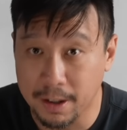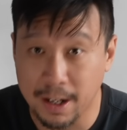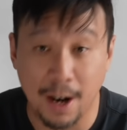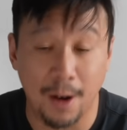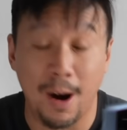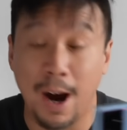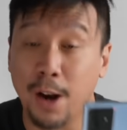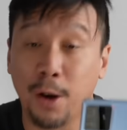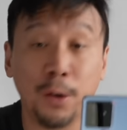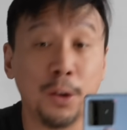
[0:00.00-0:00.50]

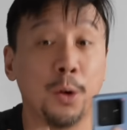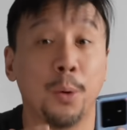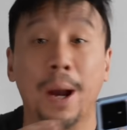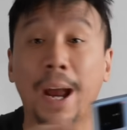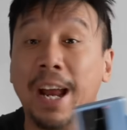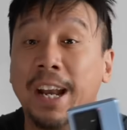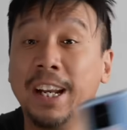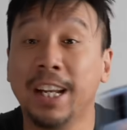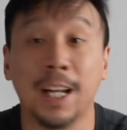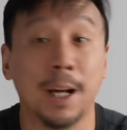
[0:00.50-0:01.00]
Now, I don't know
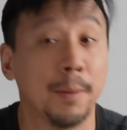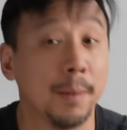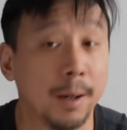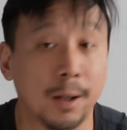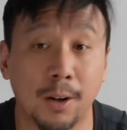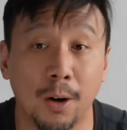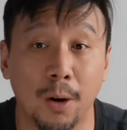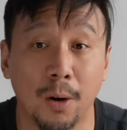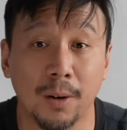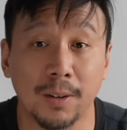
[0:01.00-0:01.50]
anything about
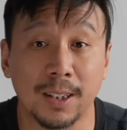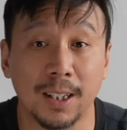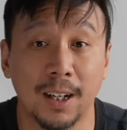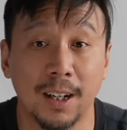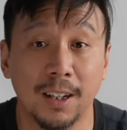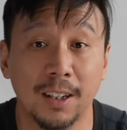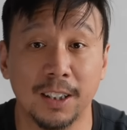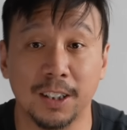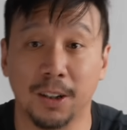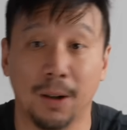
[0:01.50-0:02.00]
cars,
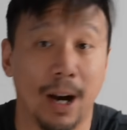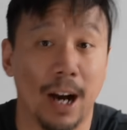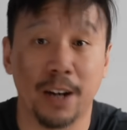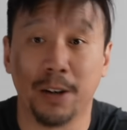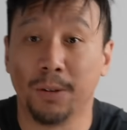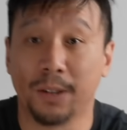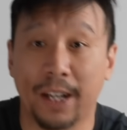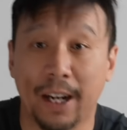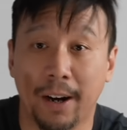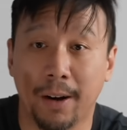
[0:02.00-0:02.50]
So I
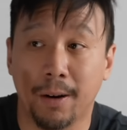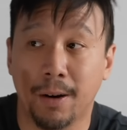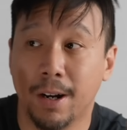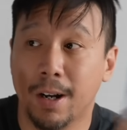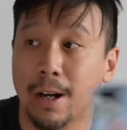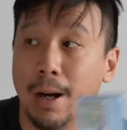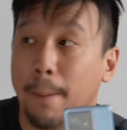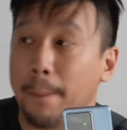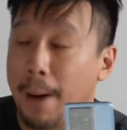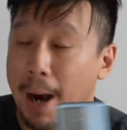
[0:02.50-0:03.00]
don't care,
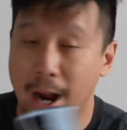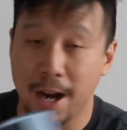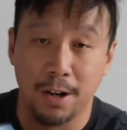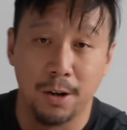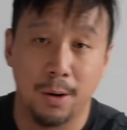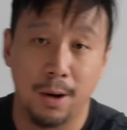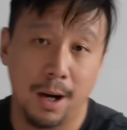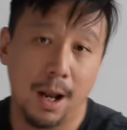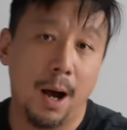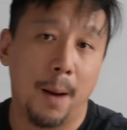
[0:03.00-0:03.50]
but I
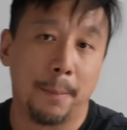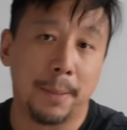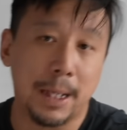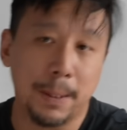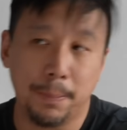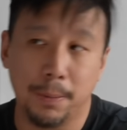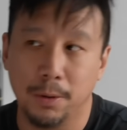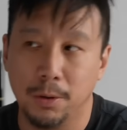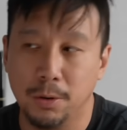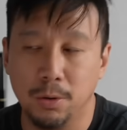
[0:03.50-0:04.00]
know a lot of
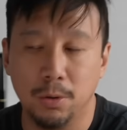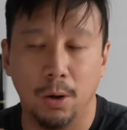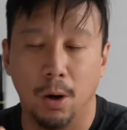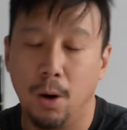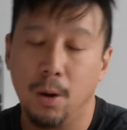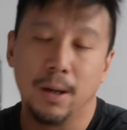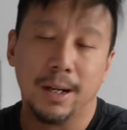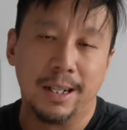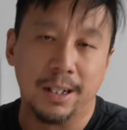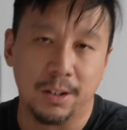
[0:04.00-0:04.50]
people who
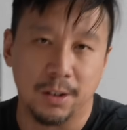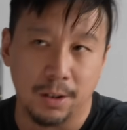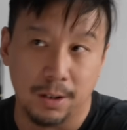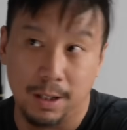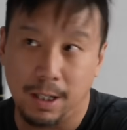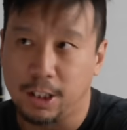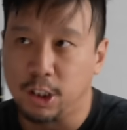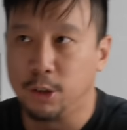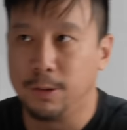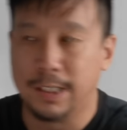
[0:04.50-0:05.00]
are into
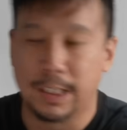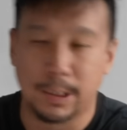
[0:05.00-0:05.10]
luxury